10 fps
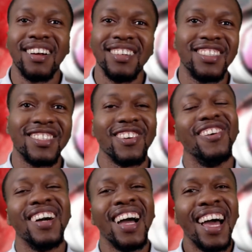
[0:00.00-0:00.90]

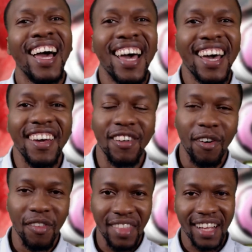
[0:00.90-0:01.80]
So, you
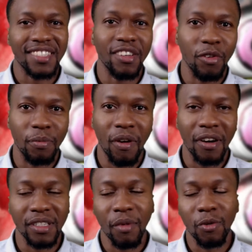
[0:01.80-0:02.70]
know, that's the good
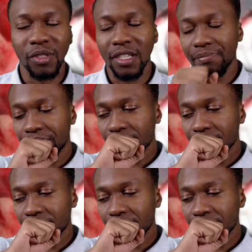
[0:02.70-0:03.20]
part about it.